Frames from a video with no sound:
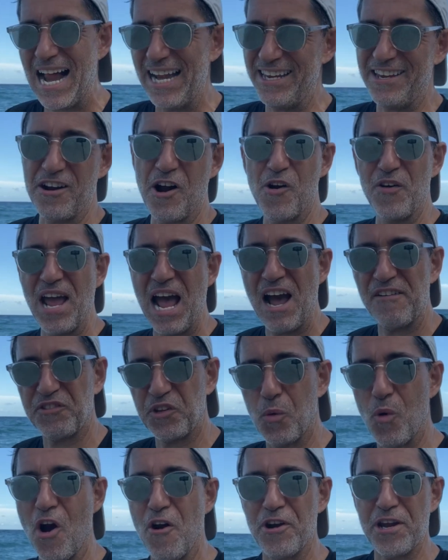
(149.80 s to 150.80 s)
and you don't
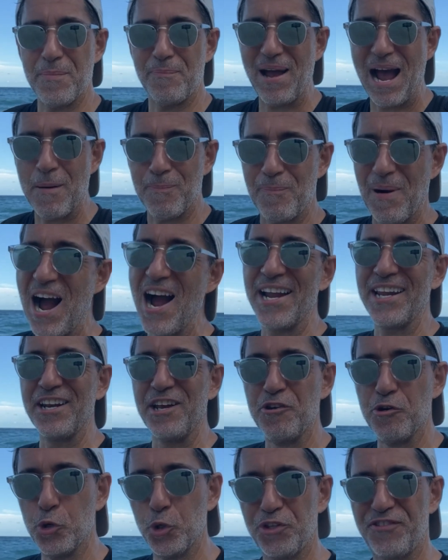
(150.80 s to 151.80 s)
have to worry about
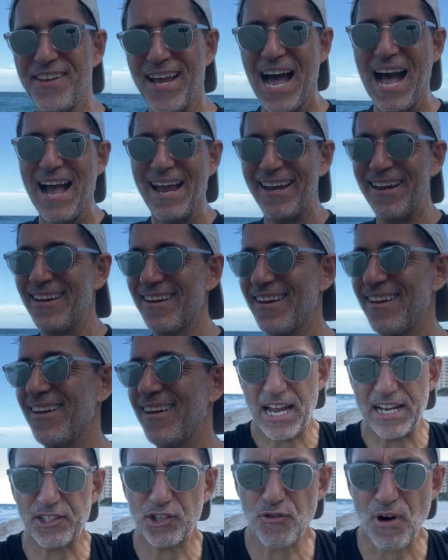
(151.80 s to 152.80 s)
buying a new tie.
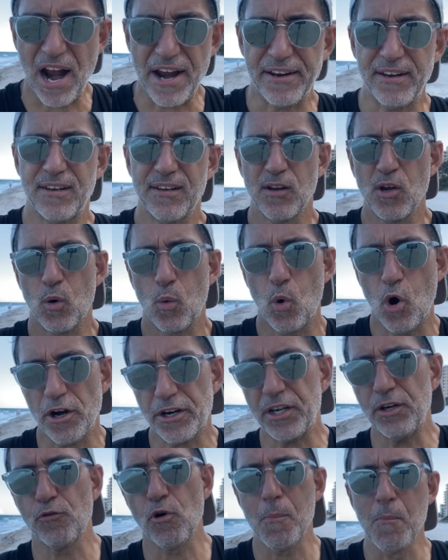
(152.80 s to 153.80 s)
That's right,
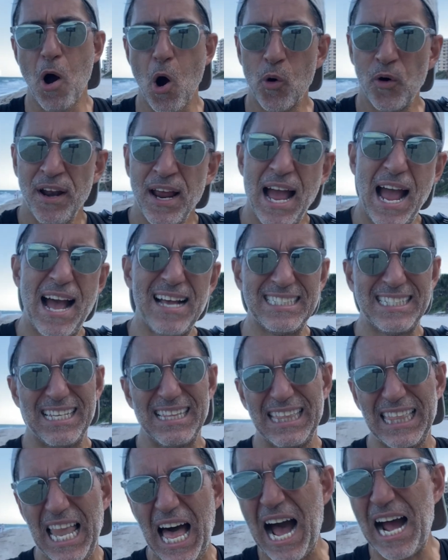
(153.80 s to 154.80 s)
working remote has
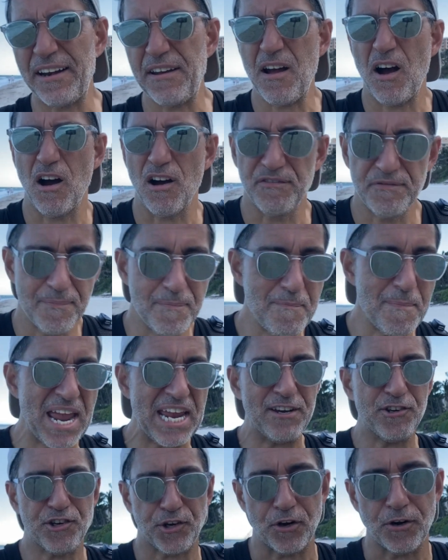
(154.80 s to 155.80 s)
a lot of
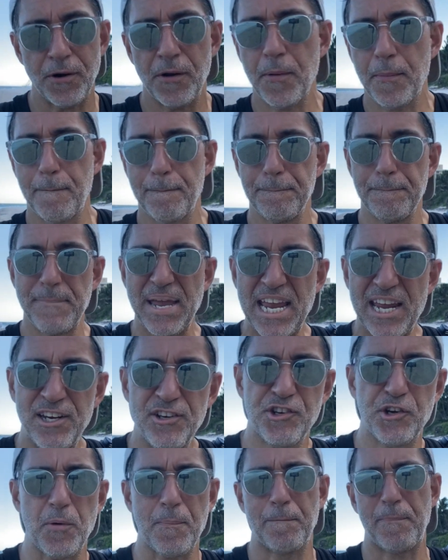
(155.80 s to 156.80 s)
major
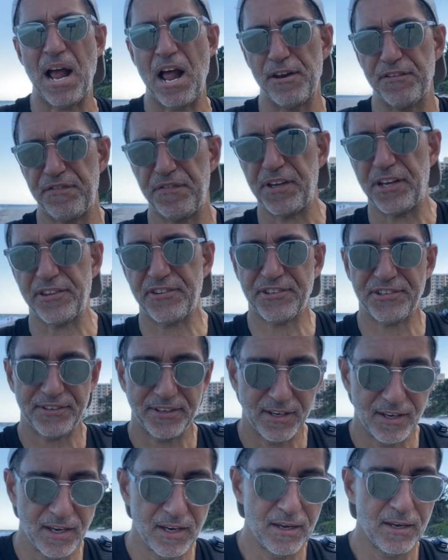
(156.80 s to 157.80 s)

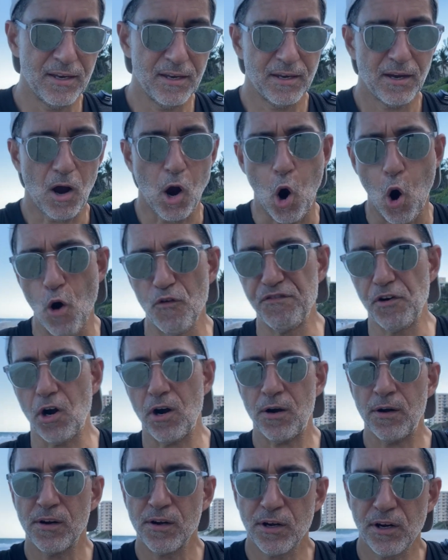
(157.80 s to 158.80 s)
benefits
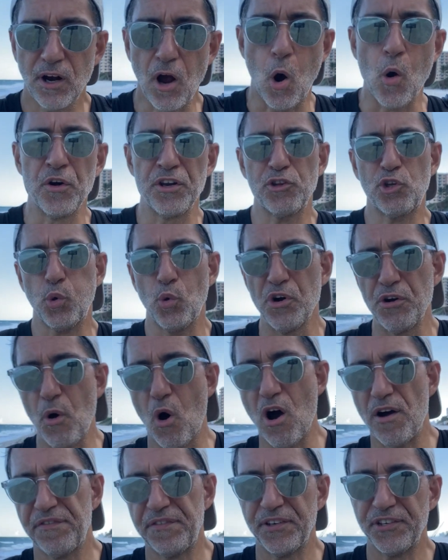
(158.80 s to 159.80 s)
over going into an
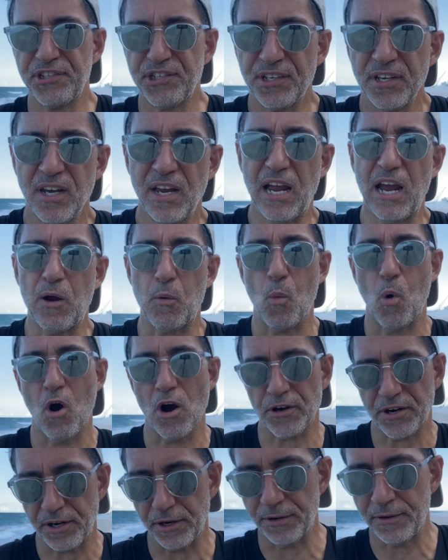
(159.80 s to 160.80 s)
office and
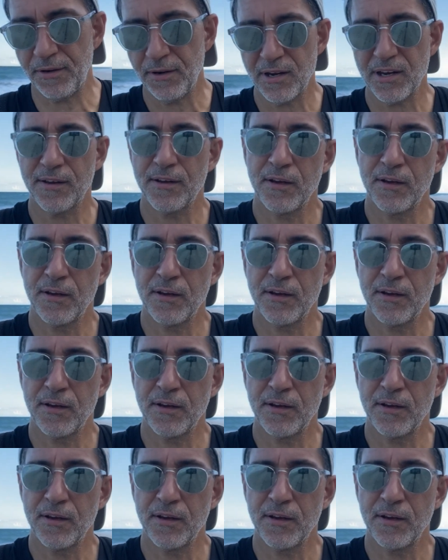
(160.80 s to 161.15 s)
working